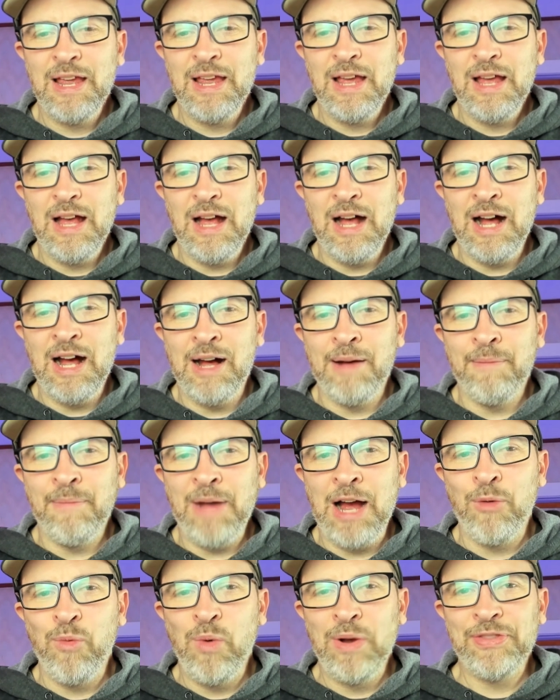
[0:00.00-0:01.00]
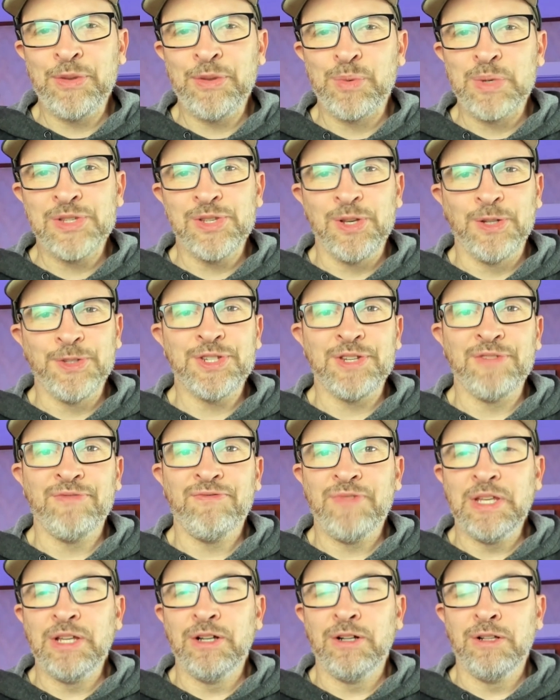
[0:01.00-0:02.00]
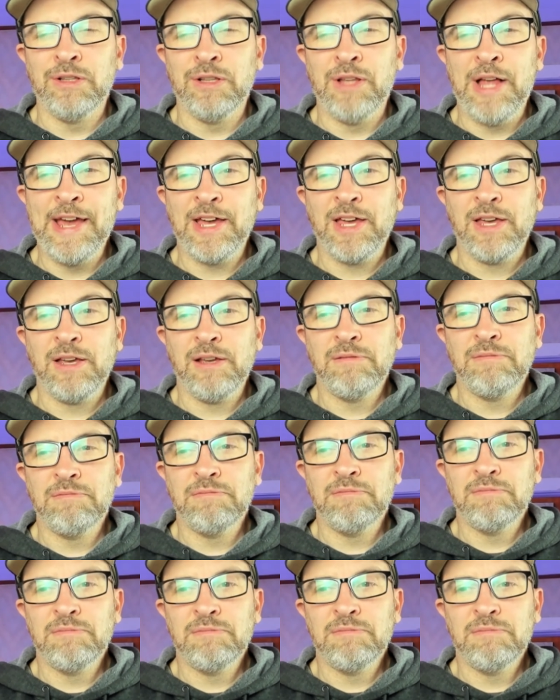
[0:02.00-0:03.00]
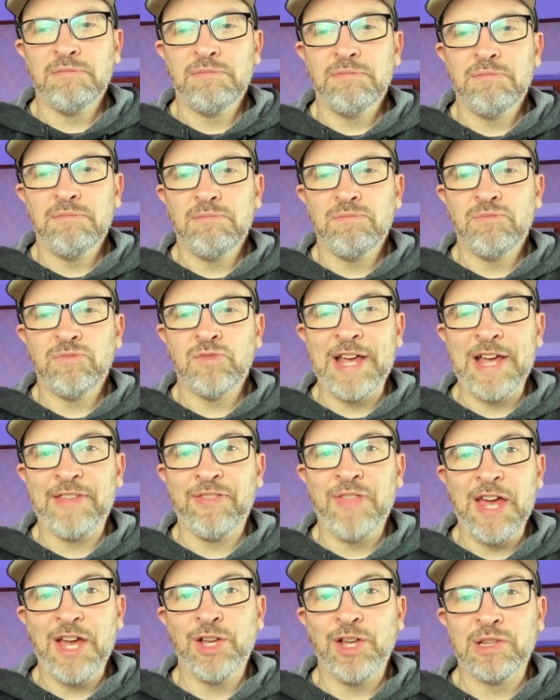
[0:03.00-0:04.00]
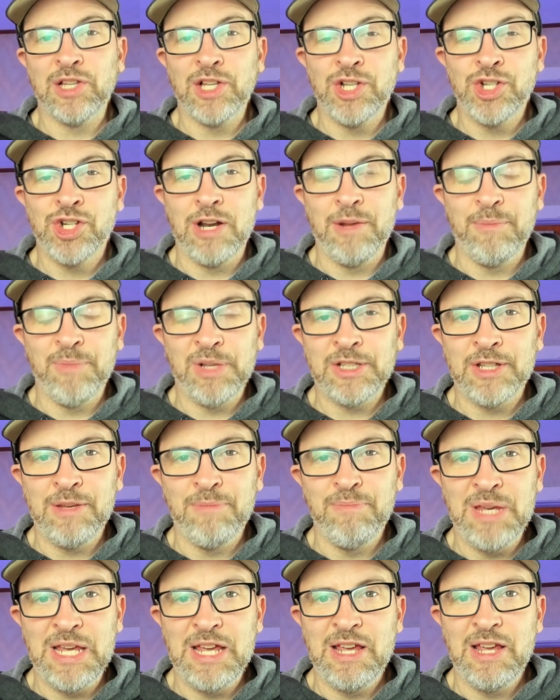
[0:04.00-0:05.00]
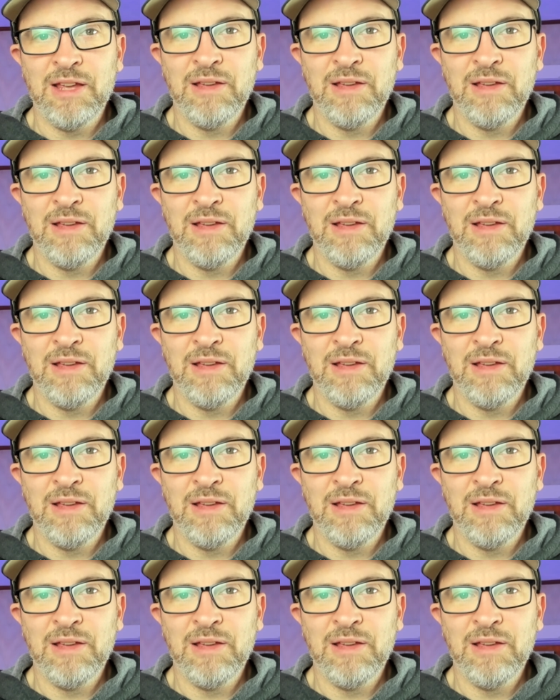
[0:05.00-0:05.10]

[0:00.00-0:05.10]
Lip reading: I want the results to feel like they could legitimately